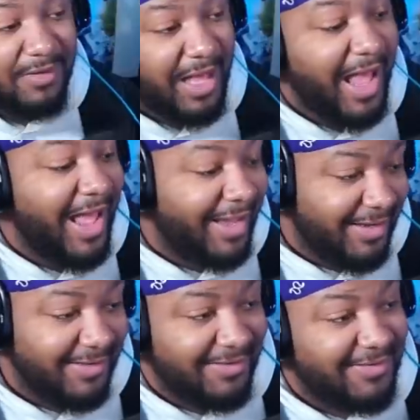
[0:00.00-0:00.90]
Hey.
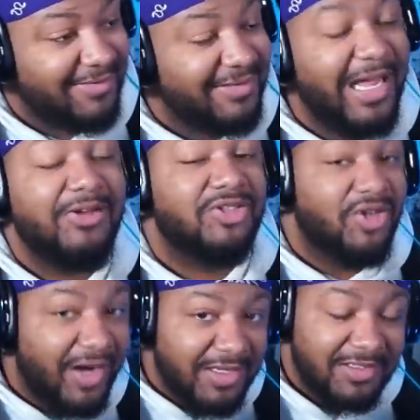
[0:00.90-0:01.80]
That was
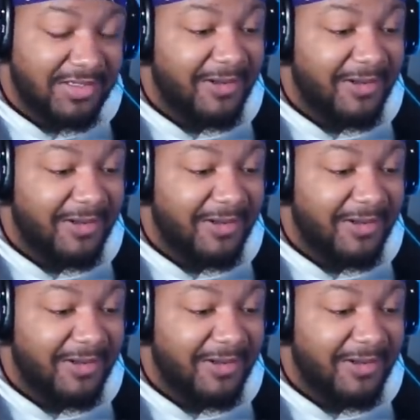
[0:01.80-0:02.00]
crazy.